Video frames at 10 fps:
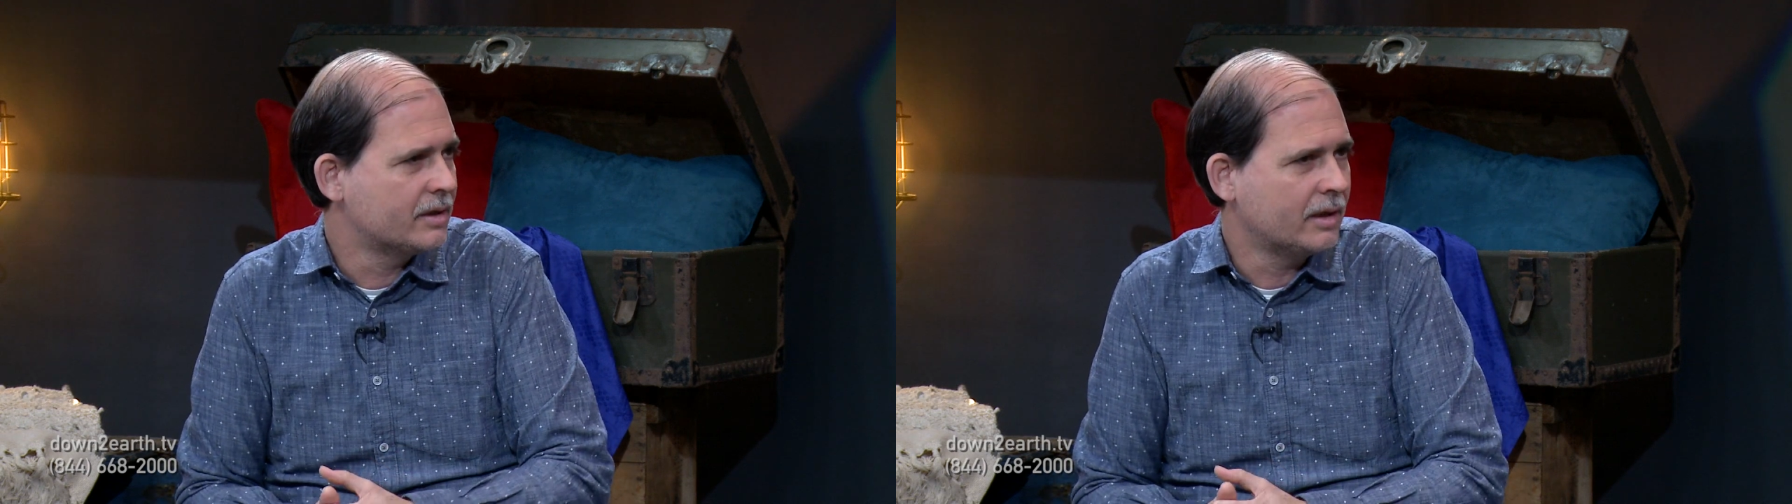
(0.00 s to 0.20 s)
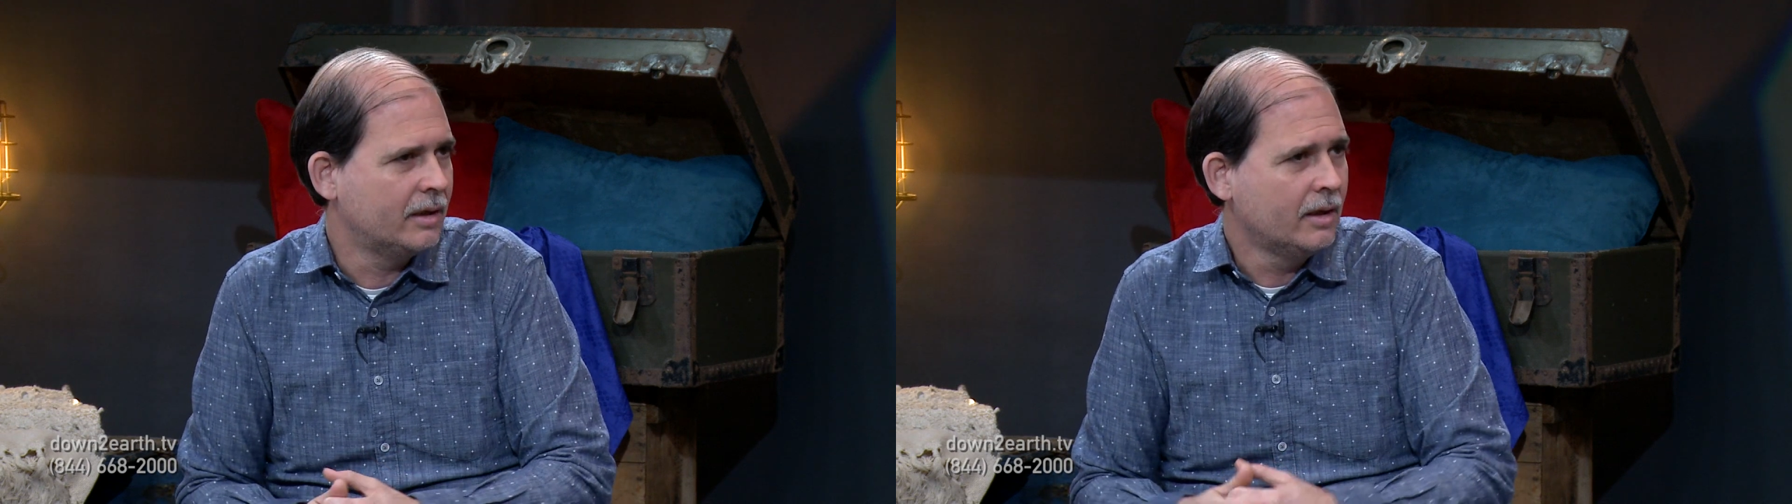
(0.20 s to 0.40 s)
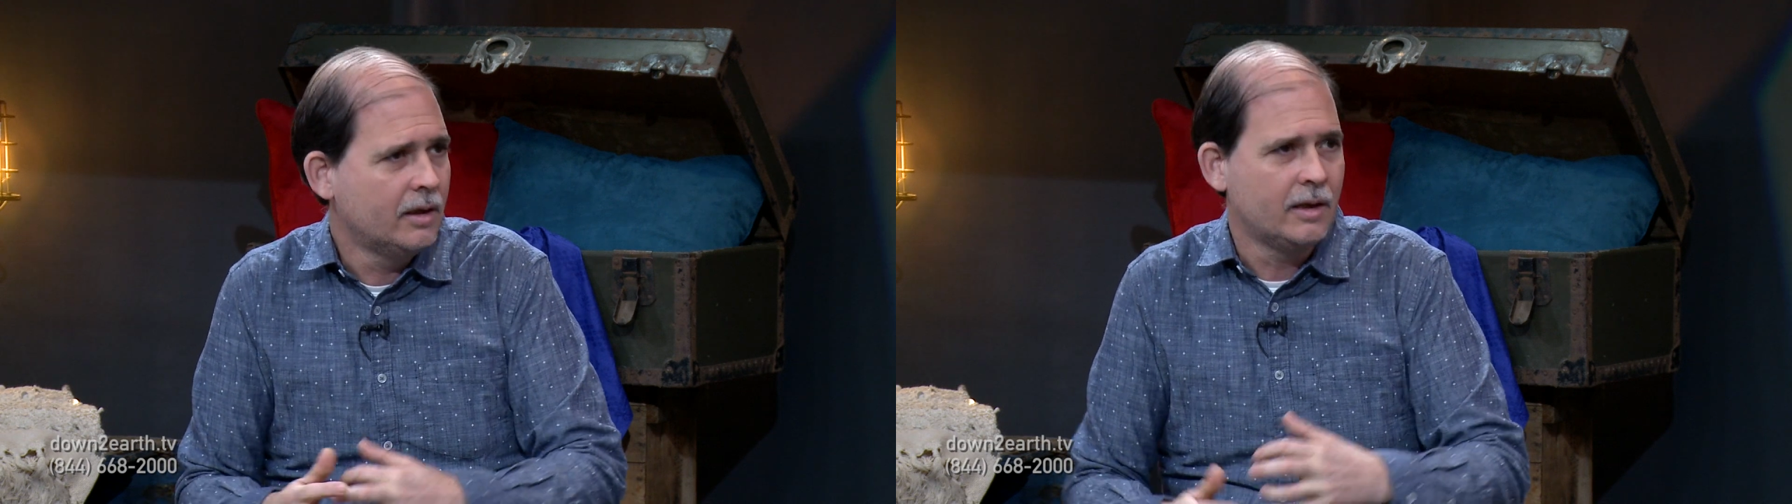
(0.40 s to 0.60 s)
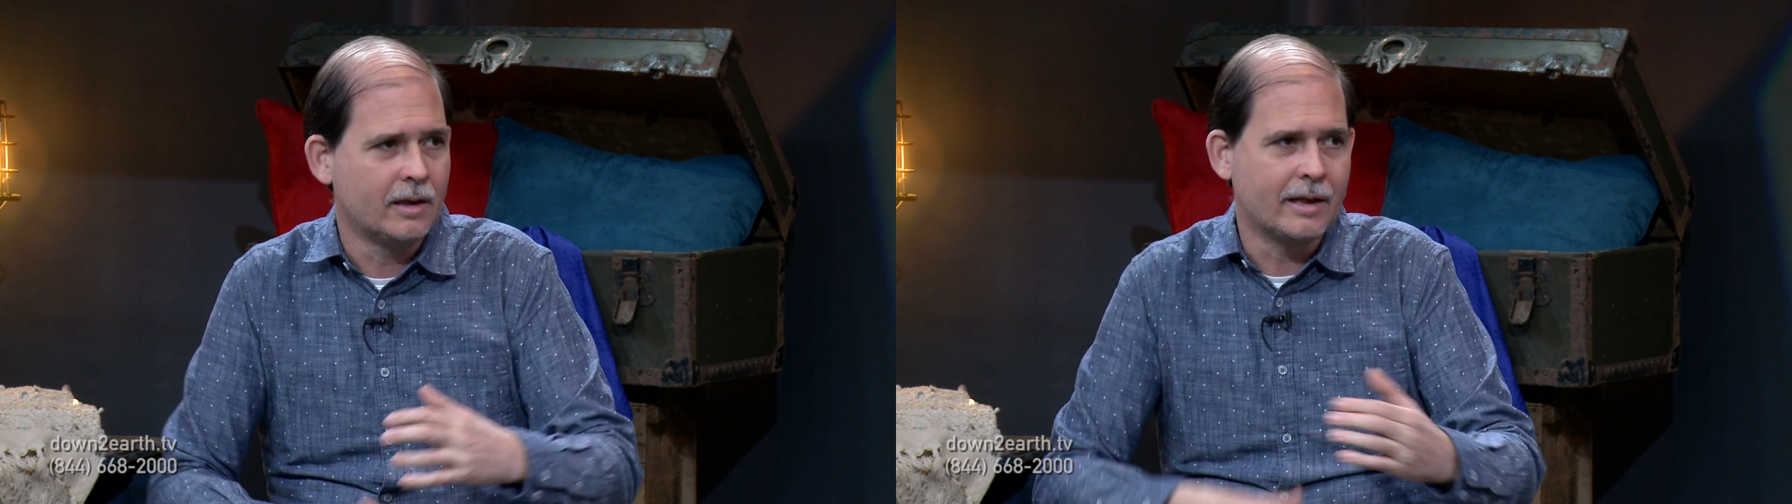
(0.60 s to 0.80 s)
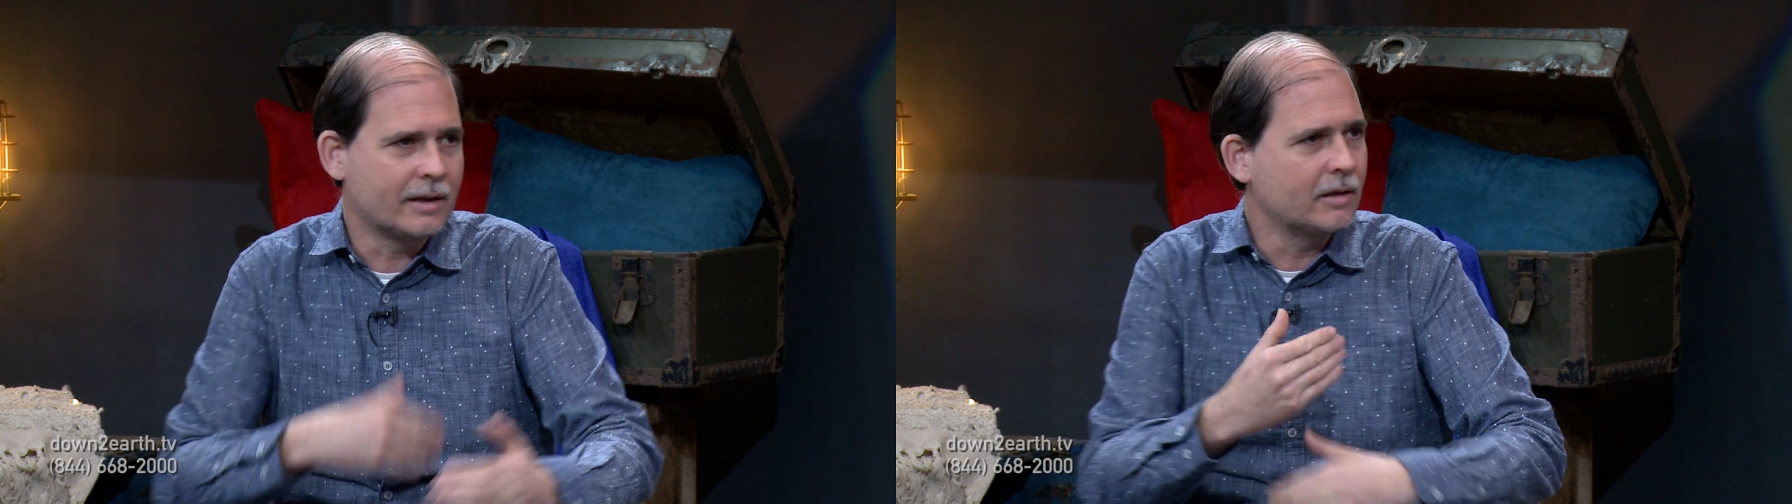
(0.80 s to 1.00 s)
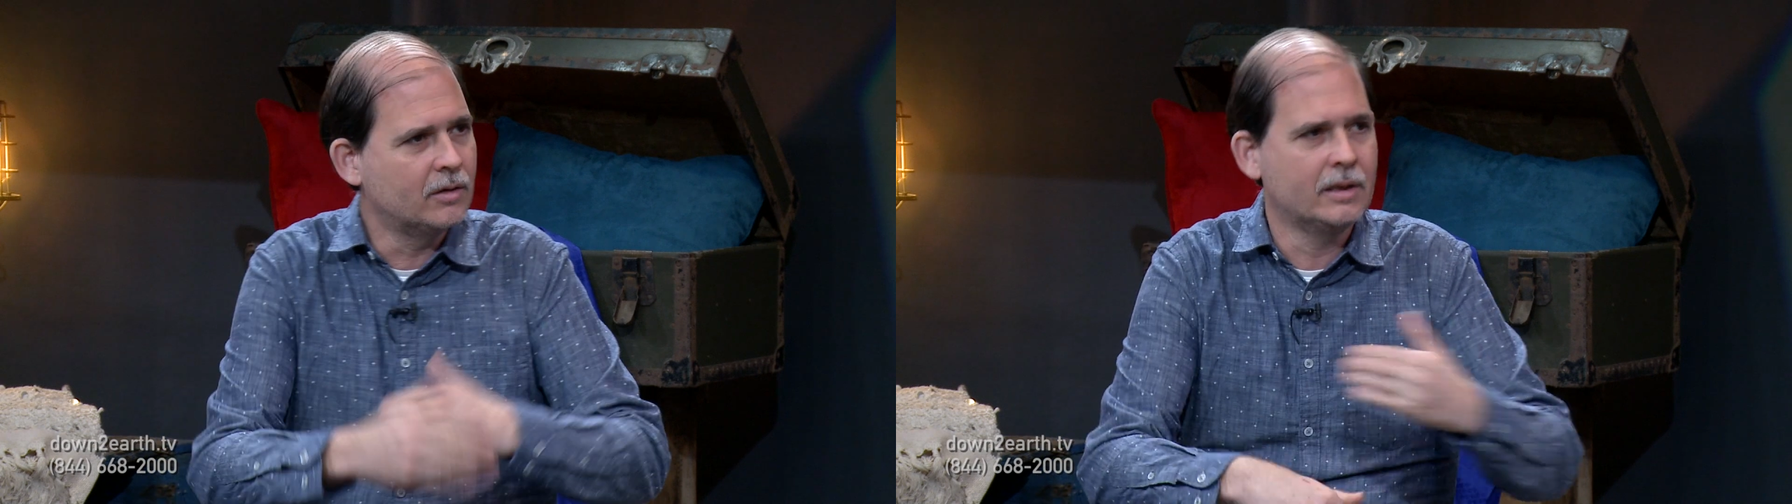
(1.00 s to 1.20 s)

And I can go